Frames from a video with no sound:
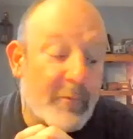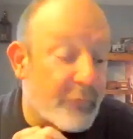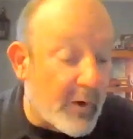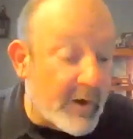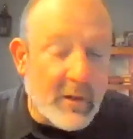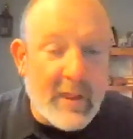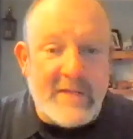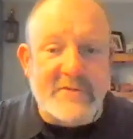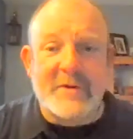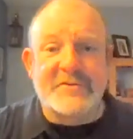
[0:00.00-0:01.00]
Before I get to our
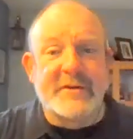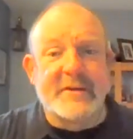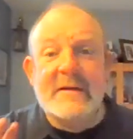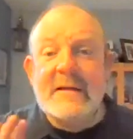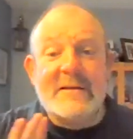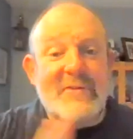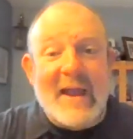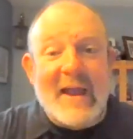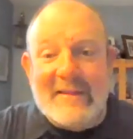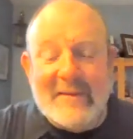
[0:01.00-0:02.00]
last question, is there
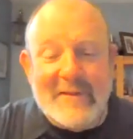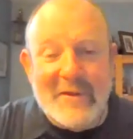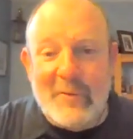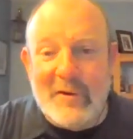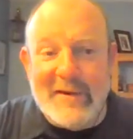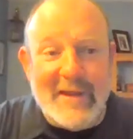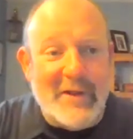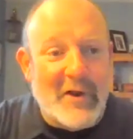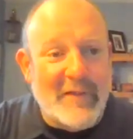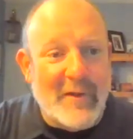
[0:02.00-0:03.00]
anything that you wanted to
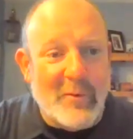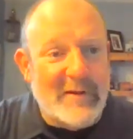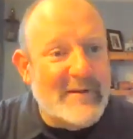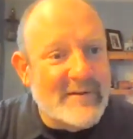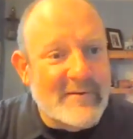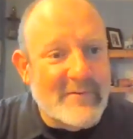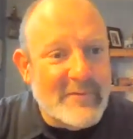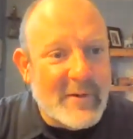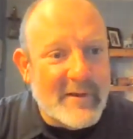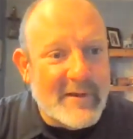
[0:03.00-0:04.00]
hit on that we didn't
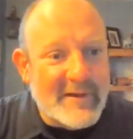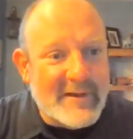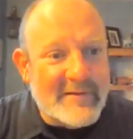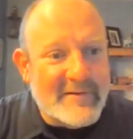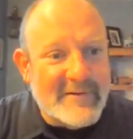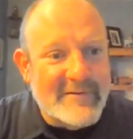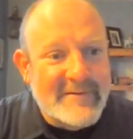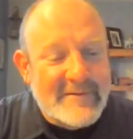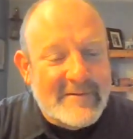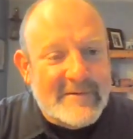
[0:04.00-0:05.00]
get to?
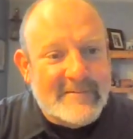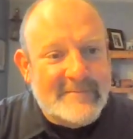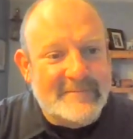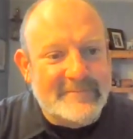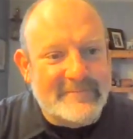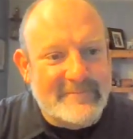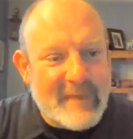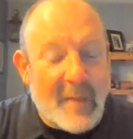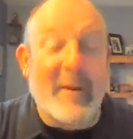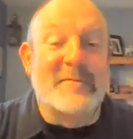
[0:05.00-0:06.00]

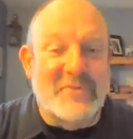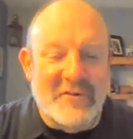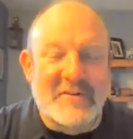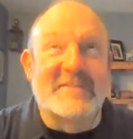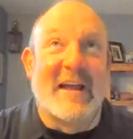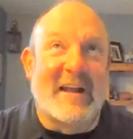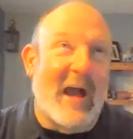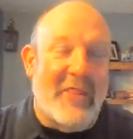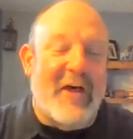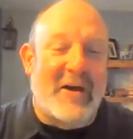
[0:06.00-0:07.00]
I mean, I'm sure there's like
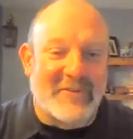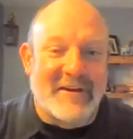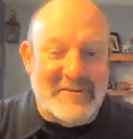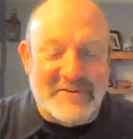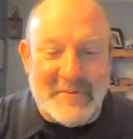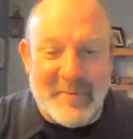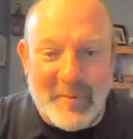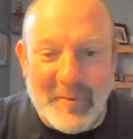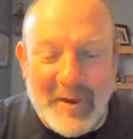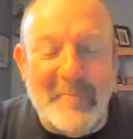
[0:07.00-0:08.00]
1,000 issues that
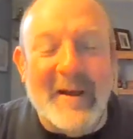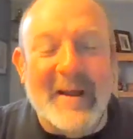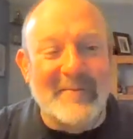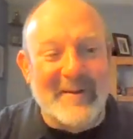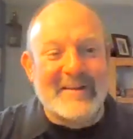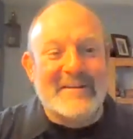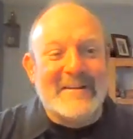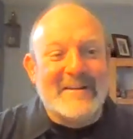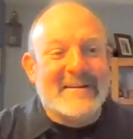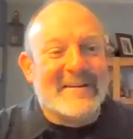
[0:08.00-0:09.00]
people bring up, but I mean,
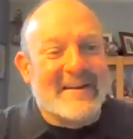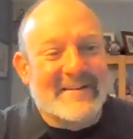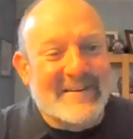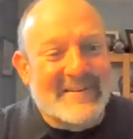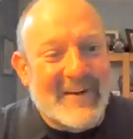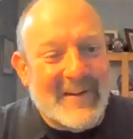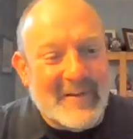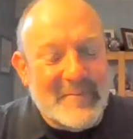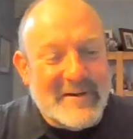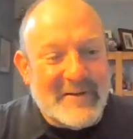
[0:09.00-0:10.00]
is there
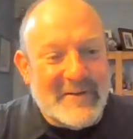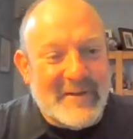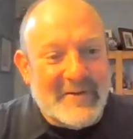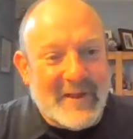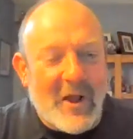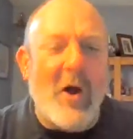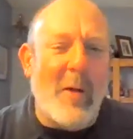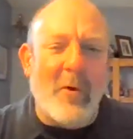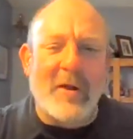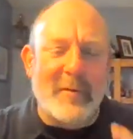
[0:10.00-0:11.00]
anything in particular that you're like, oh,
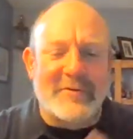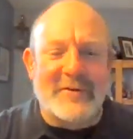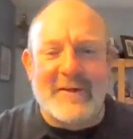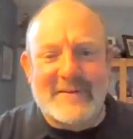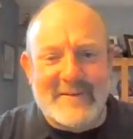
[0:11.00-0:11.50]
I wanted to make sure that I